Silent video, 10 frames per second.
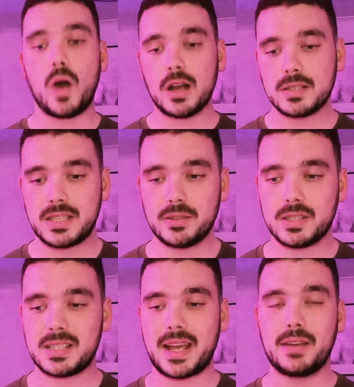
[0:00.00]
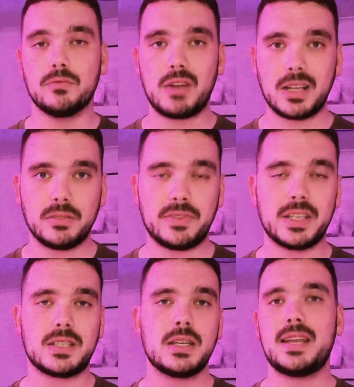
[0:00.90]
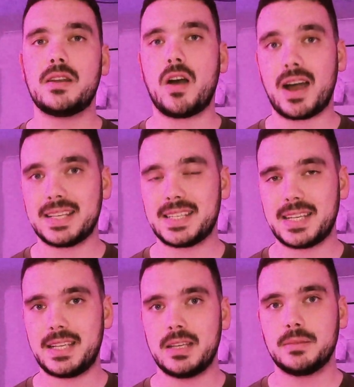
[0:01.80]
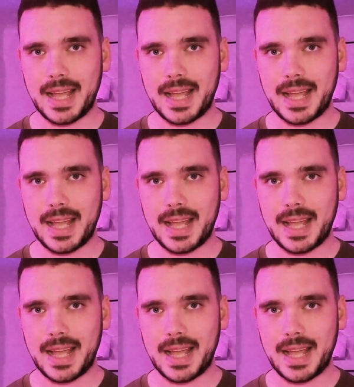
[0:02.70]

while still staying relevant in IT